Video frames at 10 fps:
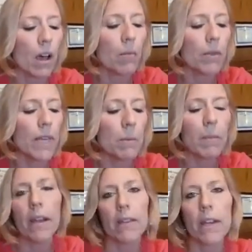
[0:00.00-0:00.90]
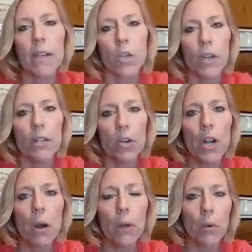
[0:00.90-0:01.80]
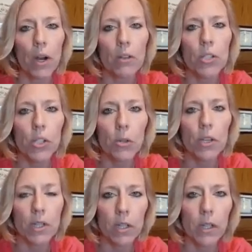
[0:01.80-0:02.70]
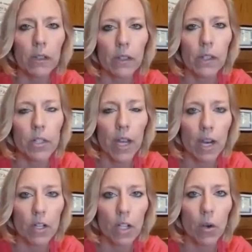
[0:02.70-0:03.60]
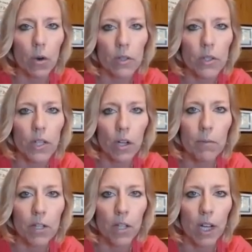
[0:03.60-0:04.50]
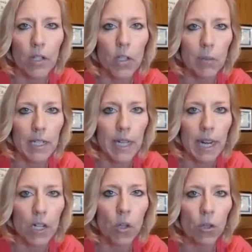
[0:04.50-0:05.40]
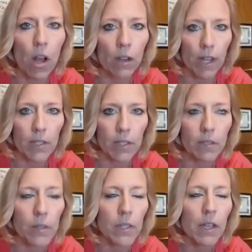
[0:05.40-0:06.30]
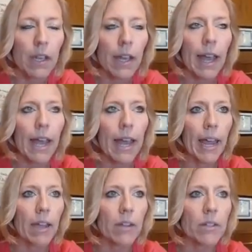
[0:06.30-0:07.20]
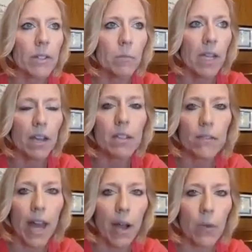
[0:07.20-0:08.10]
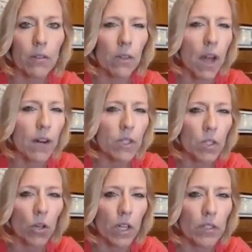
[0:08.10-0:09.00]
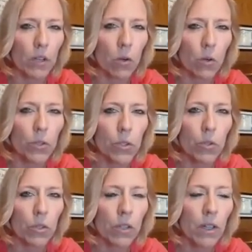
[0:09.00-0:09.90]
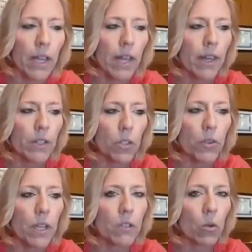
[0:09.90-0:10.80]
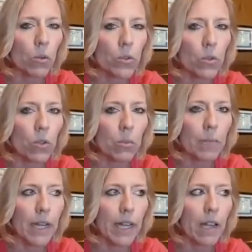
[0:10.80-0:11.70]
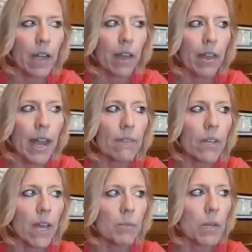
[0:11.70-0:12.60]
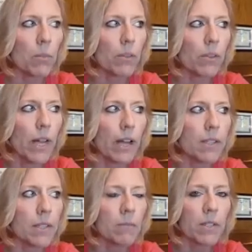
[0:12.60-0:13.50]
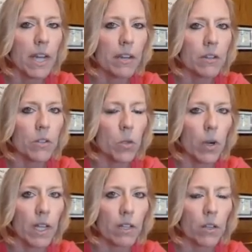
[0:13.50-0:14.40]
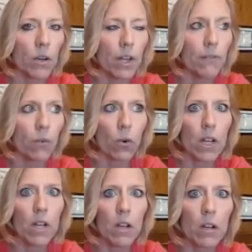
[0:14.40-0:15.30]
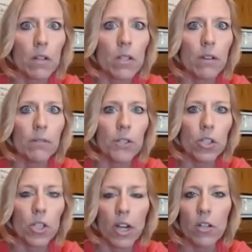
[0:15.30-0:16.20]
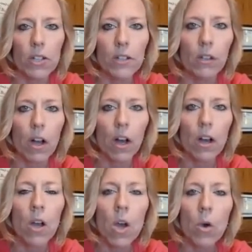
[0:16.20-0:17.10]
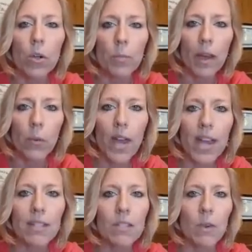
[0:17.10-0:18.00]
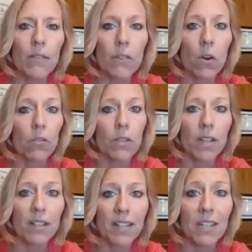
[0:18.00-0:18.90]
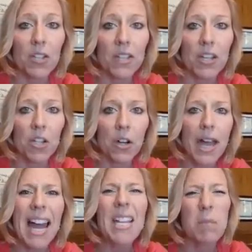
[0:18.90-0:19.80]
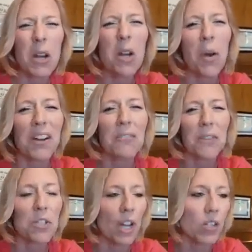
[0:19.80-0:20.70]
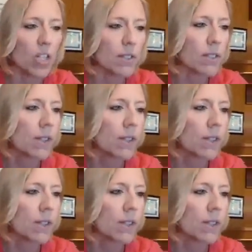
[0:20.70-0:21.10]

keep in mind that attorneys are not required to do continuing legal education courses here in Michigan to maintain your law license. And because of that, we have a lot of attorneys that are old school, that do things old school, meaning they haven't kept up with the last 10, 20, 30, 40 years of changes in the law, which, by the way, since we have an overzealous legislature, has been quite a few changes.